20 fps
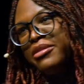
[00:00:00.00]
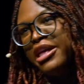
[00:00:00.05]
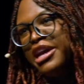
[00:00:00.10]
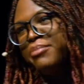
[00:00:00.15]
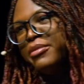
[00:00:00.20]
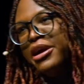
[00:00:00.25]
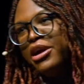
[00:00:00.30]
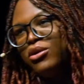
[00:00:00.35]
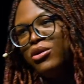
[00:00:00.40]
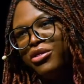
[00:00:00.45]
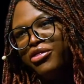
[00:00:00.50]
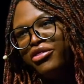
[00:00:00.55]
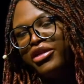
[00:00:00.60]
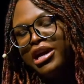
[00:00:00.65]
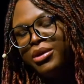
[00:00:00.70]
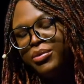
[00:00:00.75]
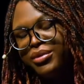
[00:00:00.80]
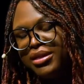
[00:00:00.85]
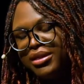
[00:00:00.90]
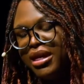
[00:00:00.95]
like my whole
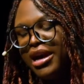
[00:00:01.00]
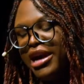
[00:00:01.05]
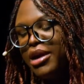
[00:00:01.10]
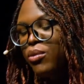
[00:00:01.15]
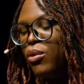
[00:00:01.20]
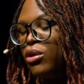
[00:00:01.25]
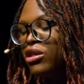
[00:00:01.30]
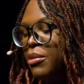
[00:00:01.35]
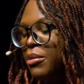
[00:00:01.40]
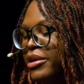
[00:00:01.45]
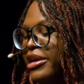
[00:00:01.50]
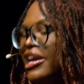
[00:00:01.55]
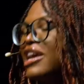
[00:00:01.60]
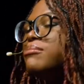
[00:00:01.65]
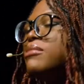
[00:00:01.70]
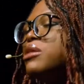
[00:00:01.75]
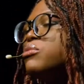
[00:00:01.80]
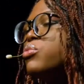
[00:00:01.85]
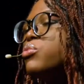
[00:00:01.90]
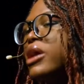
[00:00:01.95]
thing was like, well, let me
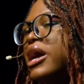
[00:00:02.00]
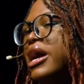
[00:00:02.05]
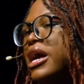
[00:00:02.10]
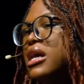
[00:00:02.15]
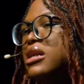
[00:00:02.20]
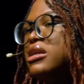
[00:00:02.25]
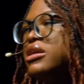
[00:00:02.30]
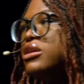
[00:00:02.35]
get my rent.